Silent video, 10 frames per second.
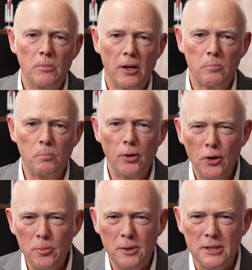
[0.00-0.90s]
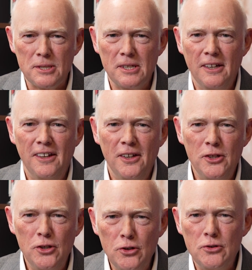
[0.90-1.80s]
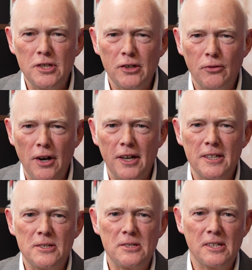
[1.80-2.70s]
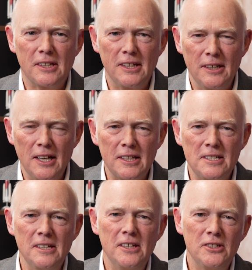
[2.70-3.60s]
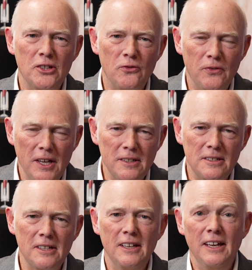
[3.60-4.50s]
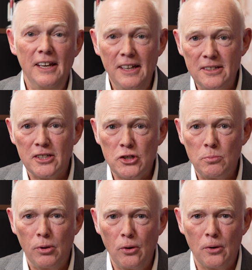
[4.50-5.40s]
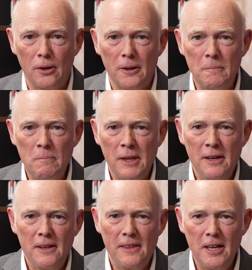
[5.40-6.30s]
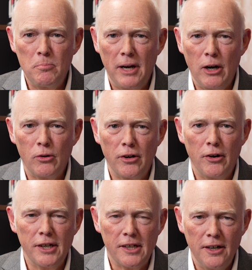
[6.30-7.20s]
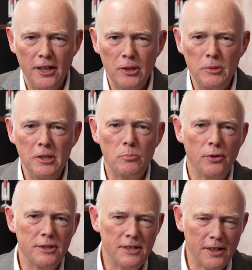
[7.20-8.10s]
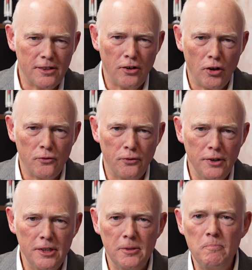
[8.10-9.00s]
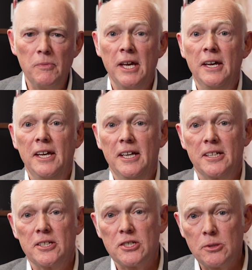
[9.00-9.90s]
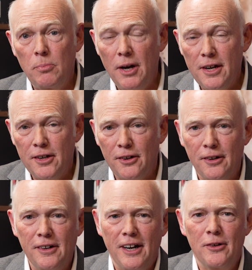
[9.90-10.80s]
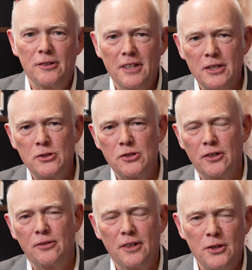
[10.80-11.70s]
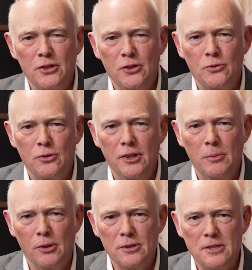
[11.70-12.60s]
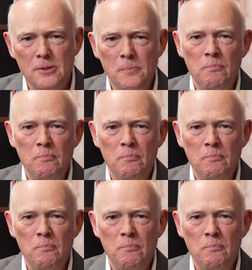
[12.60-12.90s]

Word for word: about purpose, using rockets to connect, defend, and explore. They power our economy, protect our freedom, and inspire our next generation of dreamers.